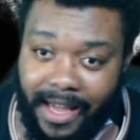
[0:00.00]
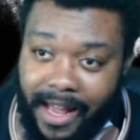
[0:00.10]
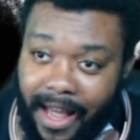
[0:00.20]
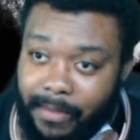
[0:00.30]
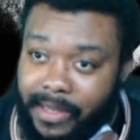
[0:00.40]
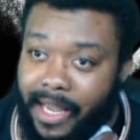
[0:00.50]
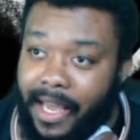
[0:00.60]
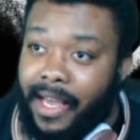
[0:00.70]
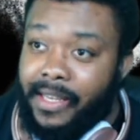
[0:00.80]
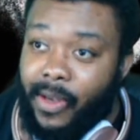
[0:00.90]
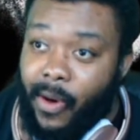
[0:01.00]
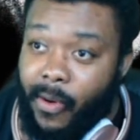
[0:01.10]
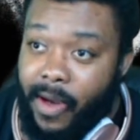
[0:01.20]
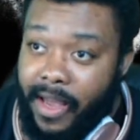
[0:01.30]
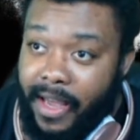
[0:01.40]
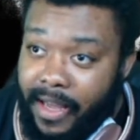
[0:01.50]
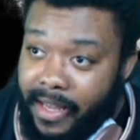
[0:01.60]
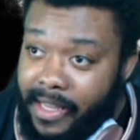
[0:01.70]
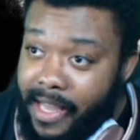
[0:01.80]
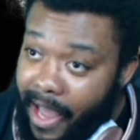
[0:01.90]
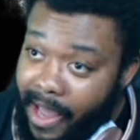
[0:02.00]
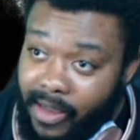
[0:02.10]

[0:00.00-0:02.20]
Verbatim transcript: You know what I'm saying? So, yeah,